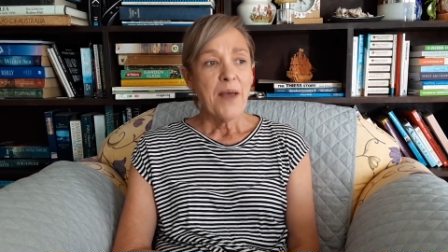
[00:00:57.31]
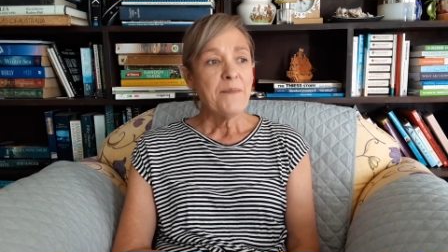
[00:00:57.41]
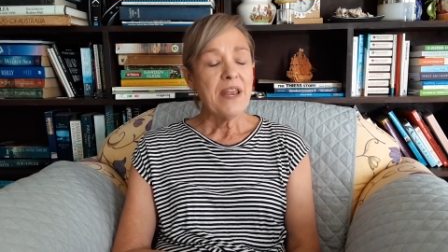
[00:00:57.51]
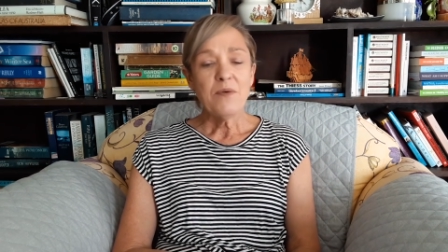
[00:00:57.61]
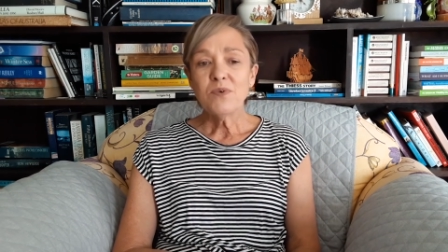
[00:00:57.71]

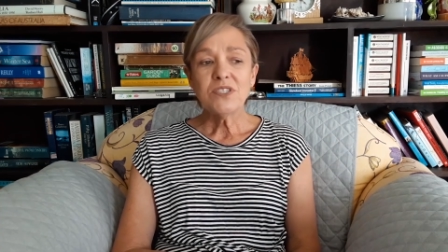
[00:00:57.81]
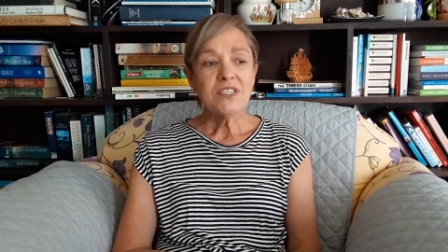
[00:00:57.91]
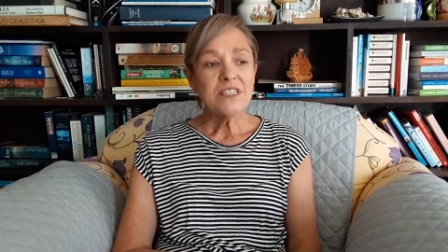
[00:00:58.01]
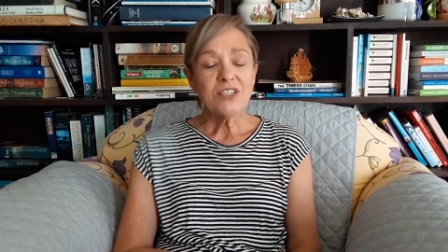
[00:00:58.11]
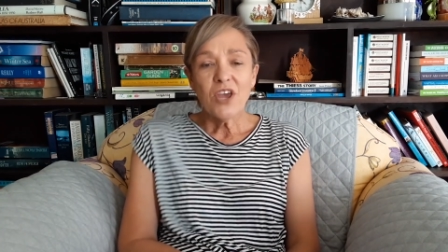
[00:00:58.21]
But it was
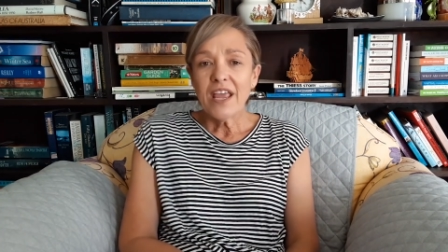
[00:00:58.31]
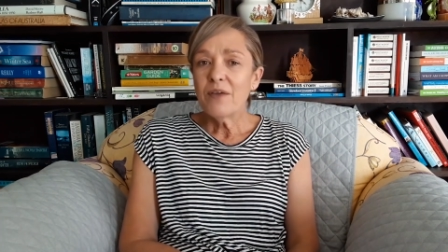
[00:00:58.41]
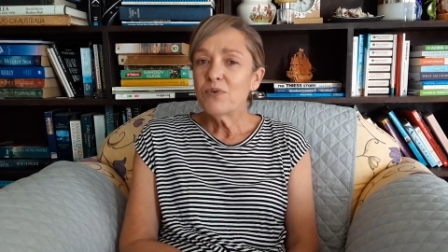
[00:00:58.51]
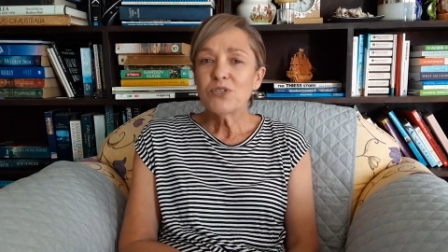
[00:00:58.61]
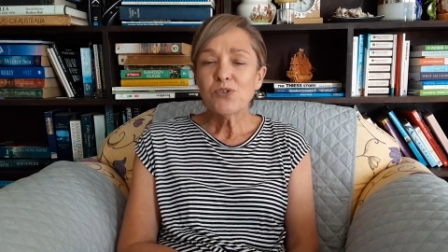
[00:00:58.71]
just like,
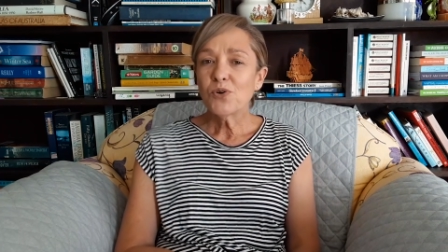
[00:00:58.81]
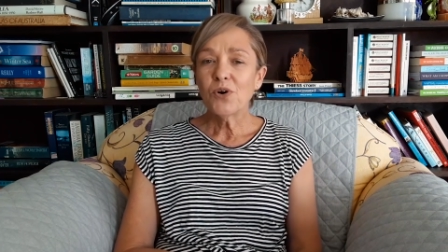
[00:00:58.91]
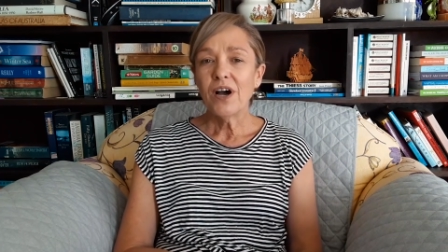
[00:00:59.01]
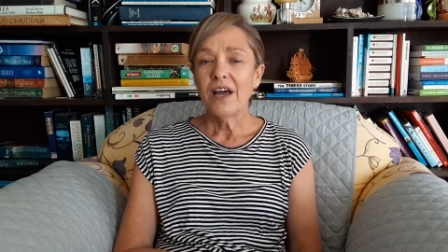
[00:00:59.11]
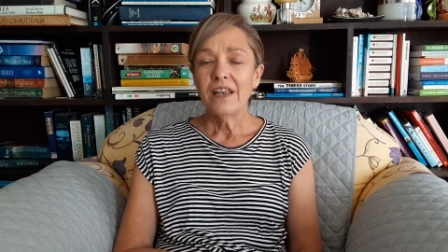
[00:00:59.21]
it was
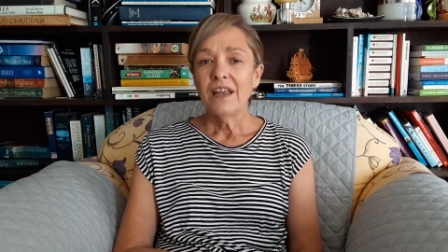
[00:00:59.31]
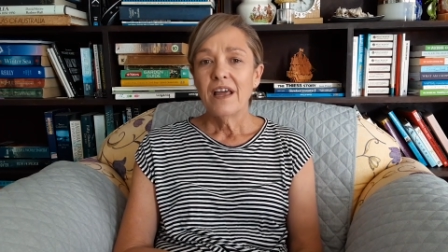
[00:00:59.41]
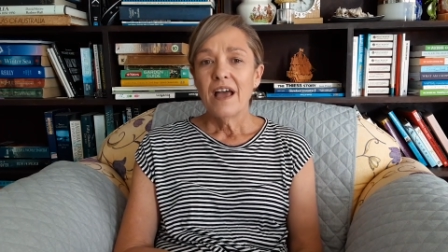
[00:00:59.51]
good.